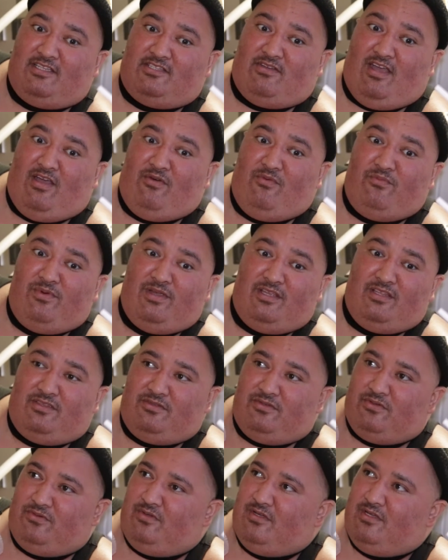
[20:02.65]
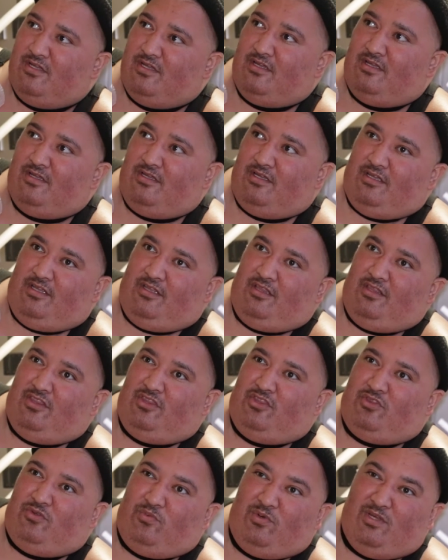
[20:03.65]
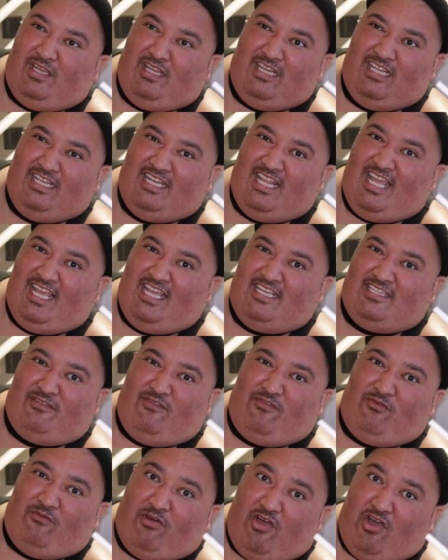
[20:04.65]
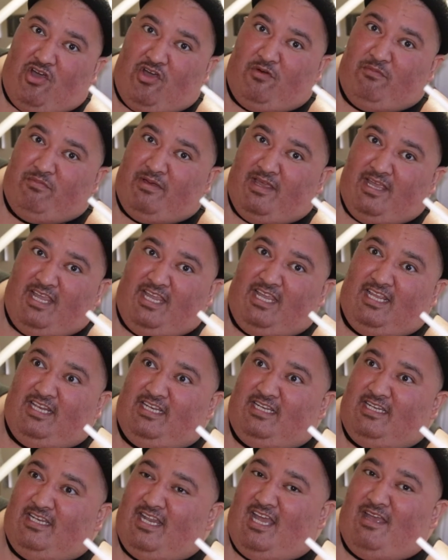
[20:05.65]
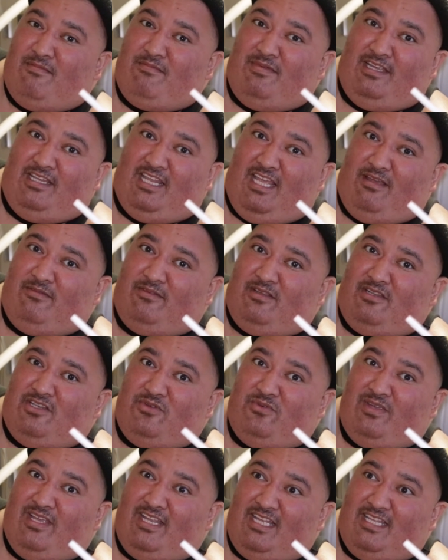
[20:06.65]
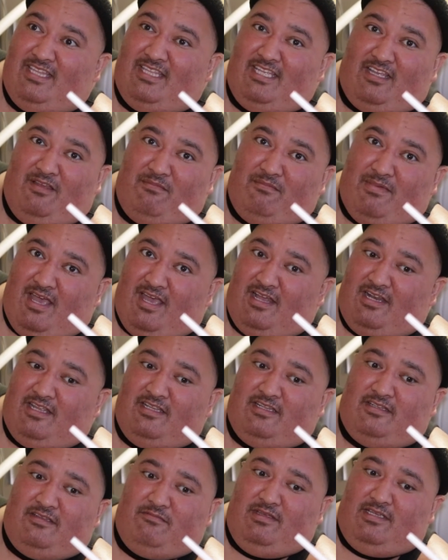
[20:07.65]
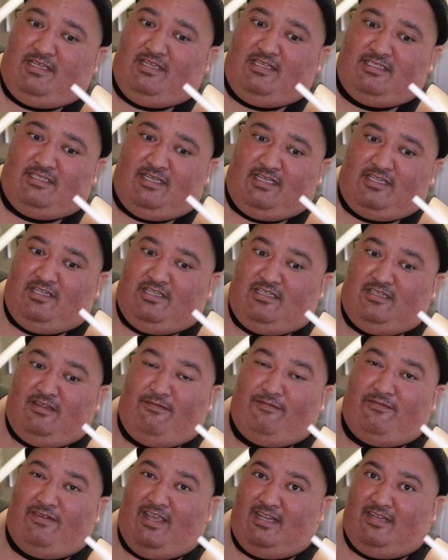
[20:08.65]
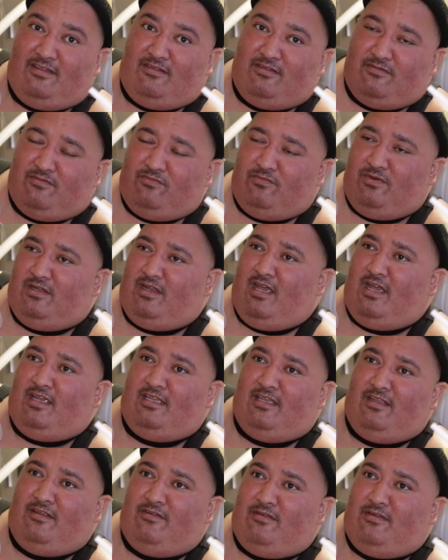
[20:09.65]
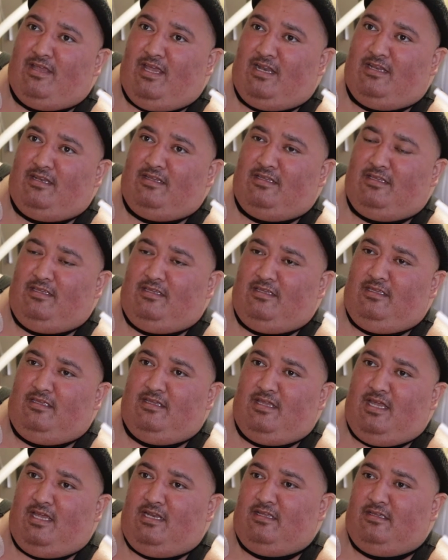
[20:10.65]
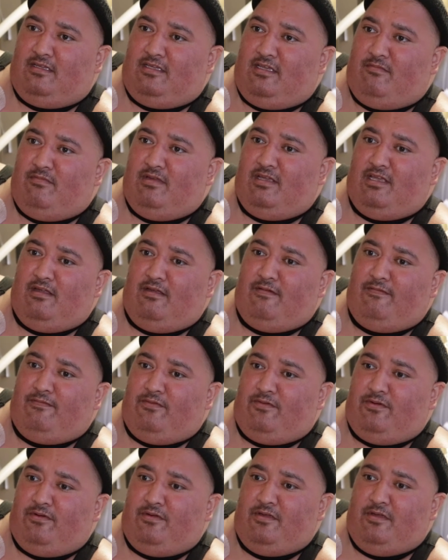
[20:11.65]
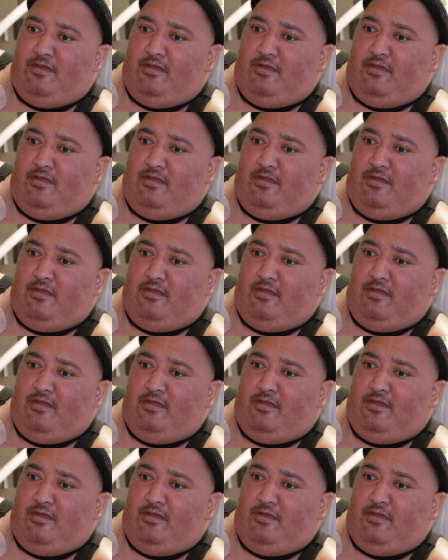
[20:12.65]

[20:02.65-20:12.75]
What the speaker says: So I went through 3 days of raw pain and not being able to do anything about it because I couldn't affect what I had to come in here for.